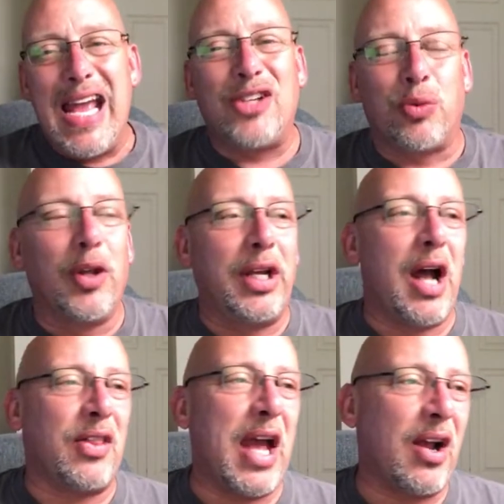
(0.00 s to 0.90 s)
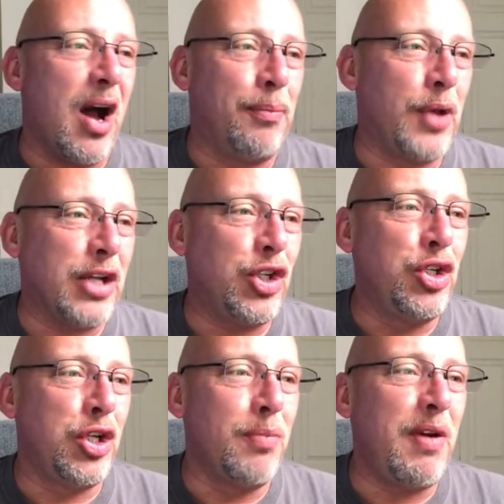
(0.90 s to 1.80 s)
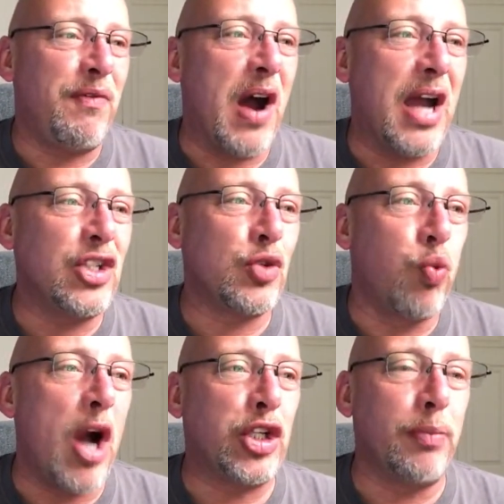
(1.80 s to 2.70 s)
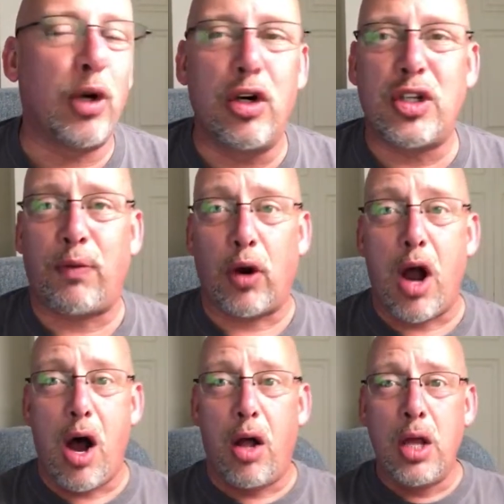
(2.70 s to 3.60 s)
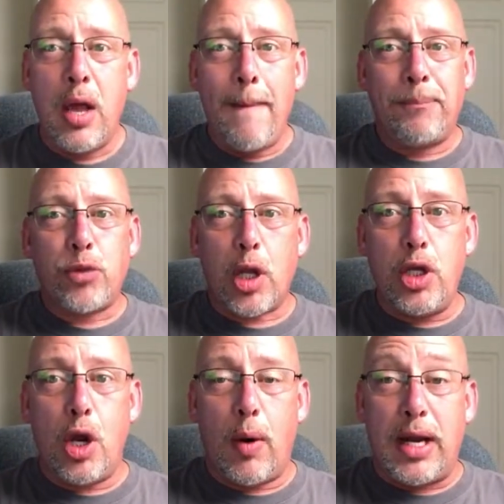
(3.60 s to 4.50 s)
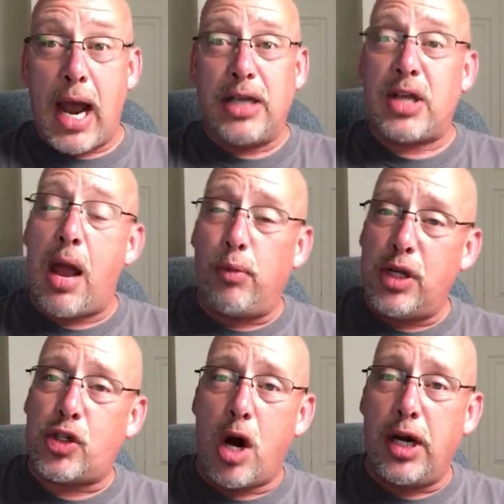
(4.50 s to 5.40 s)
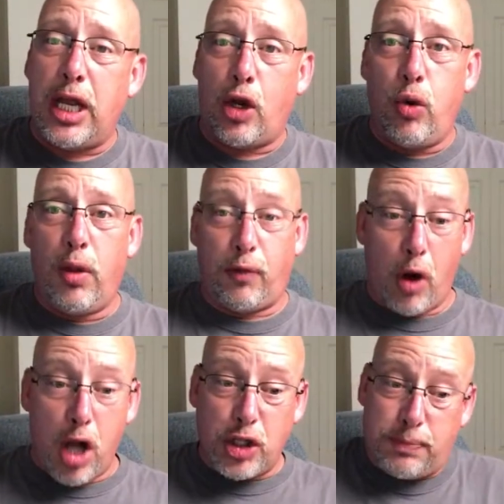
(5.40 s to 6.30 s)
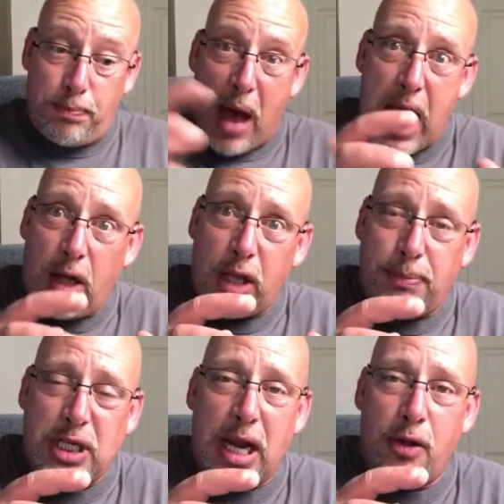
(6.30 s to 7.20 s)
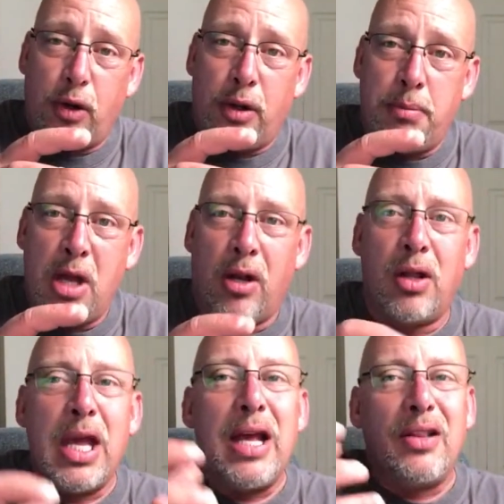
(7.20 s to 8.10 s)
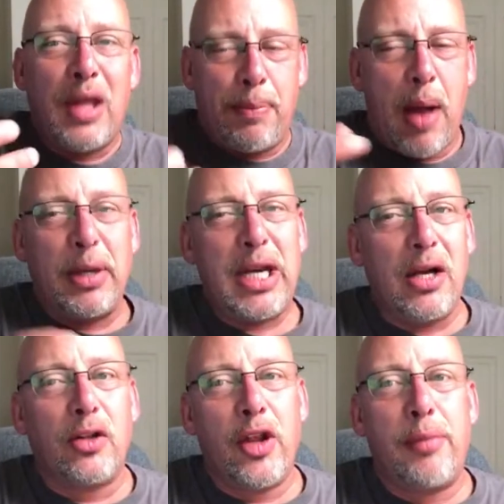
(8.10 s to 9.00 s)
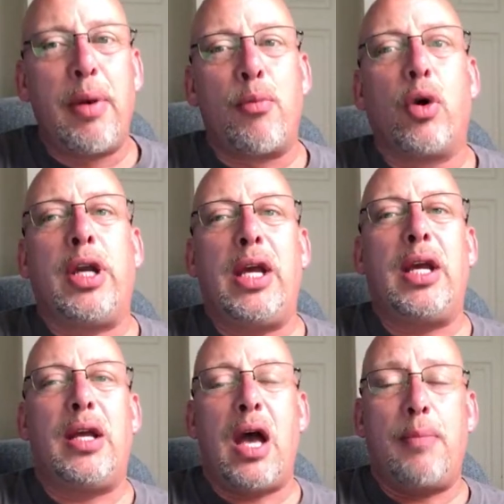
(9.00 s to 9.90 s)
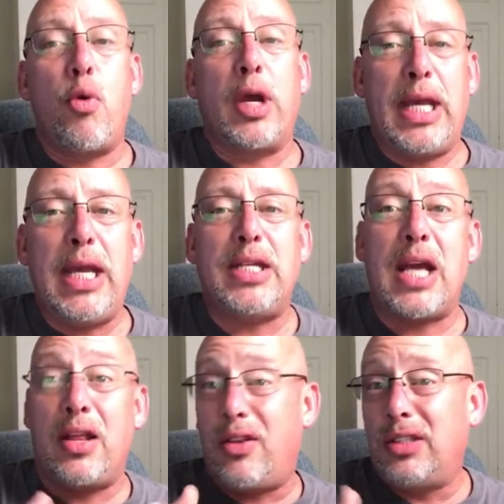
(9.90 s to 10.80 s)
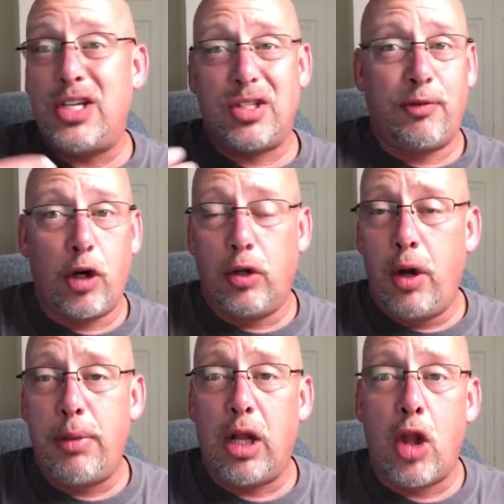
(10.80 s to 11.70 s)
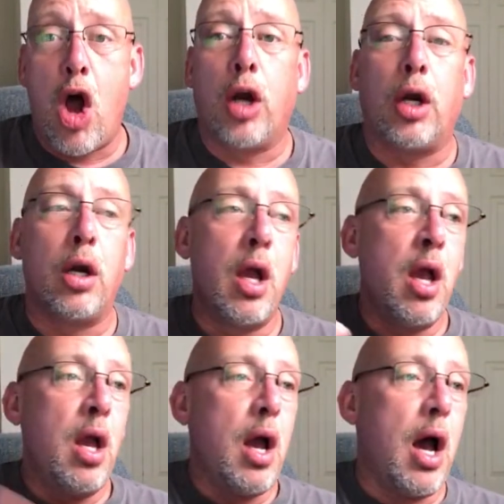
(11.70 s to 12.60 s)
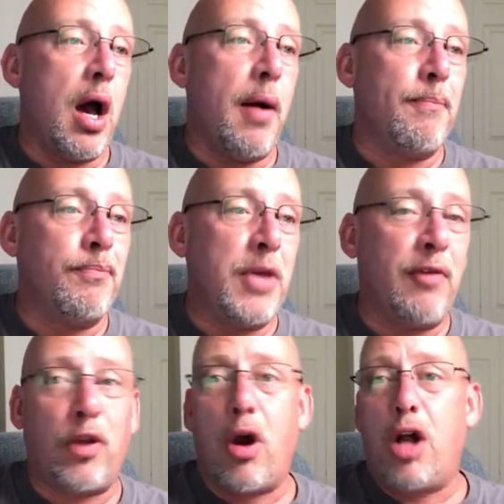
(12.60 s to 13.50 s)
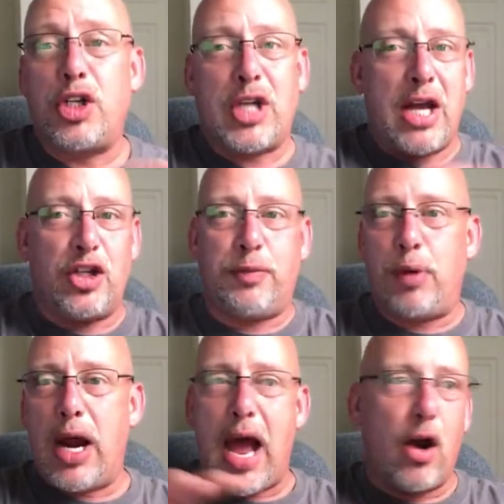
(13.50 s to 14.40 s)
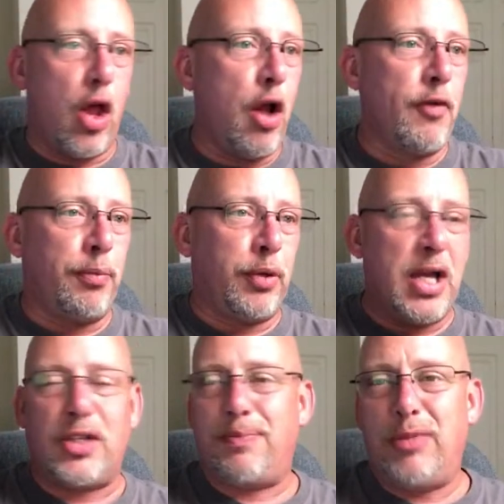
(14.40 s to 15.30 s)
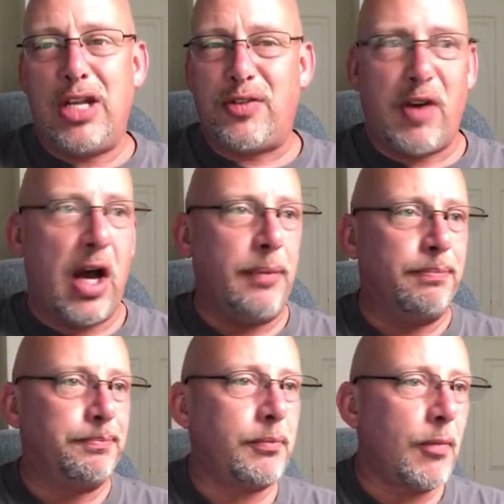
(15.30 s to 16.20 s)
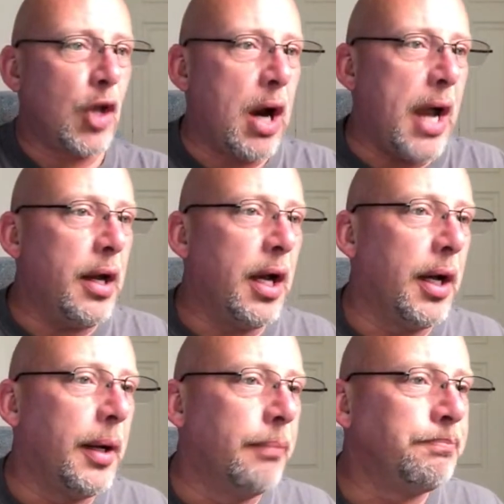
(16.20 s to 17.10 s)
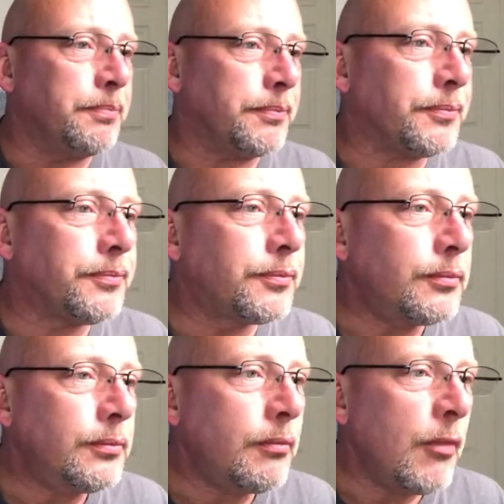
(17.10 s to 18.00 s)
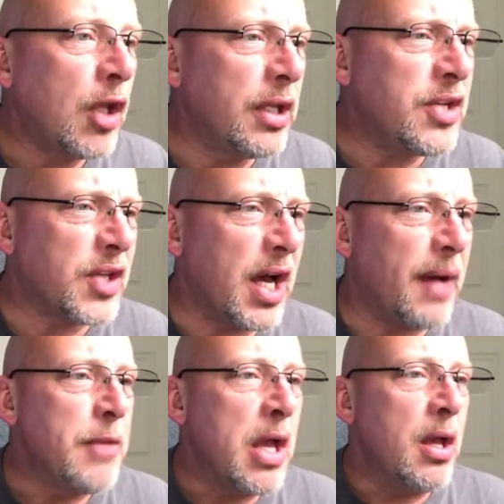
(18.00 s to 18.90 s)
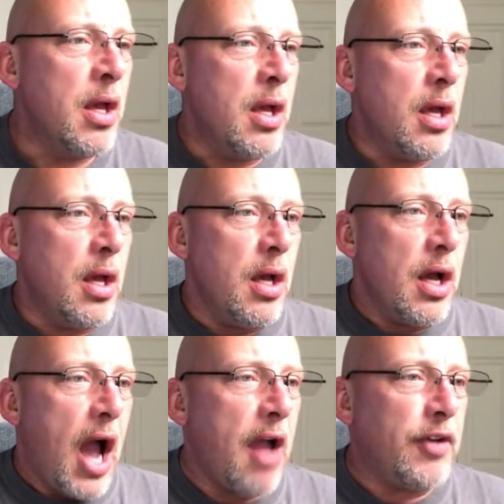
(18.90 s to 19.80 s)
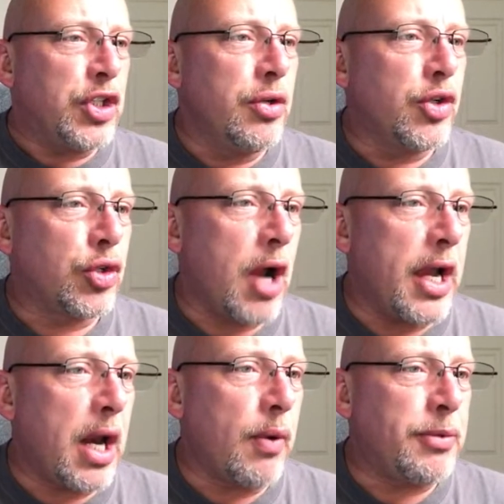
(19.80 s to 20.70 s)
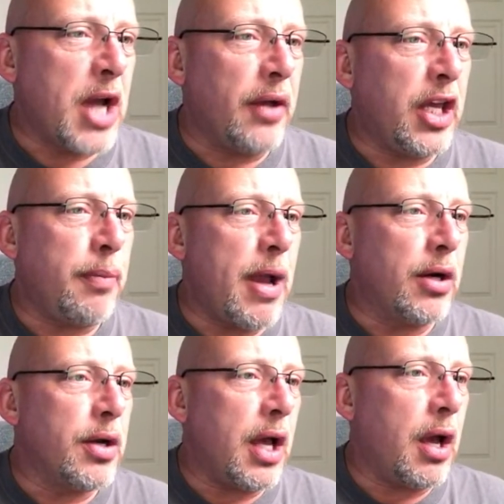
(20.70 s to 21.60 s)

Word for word: it's really not that complex. You should be fine. Just watch your birds. If they're all you know, at nighttime when it's starting to get cool, if they're all just piled up together in the middle, they probably need a little bit more heat, uh, more heat, and at least for a little bit longer. Um, if they're all just kind of spread out all over the place, it's fine. All right, um, Lisa, I have issues trying a reptile incubator to,